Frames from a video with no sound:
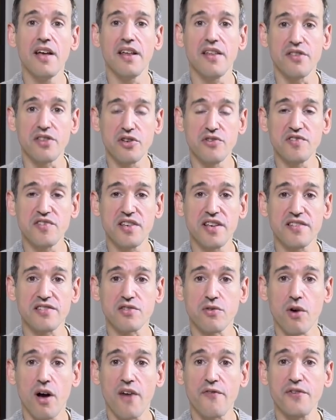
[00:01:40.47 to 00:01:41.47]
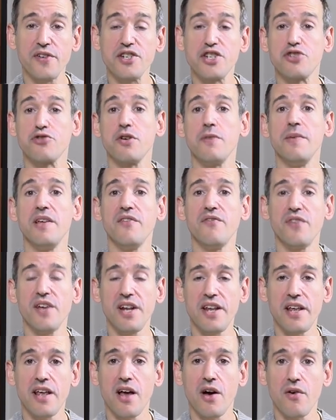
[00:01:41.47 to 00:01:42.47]
enthusiasts are often streaming
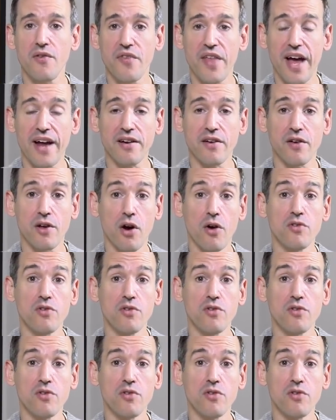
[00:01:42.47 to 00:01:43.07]
video that